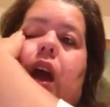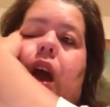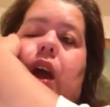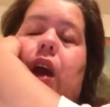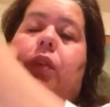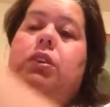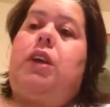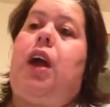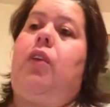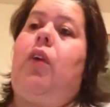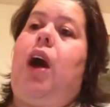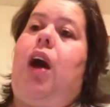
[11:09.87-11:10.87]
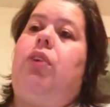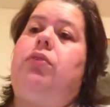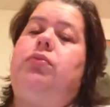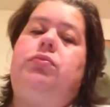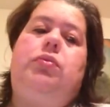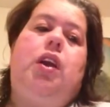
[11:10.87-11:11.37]
And I was like, wow,
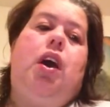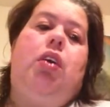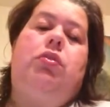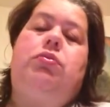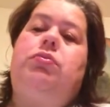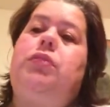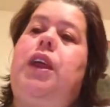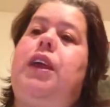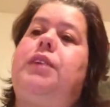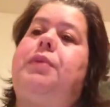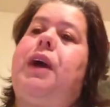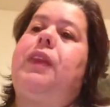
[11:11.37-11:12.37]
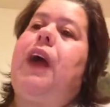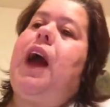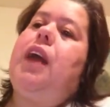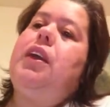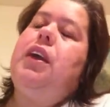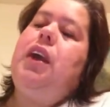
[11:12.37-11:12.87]
you know, didn't expect
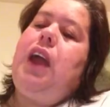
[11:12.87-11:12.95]
that.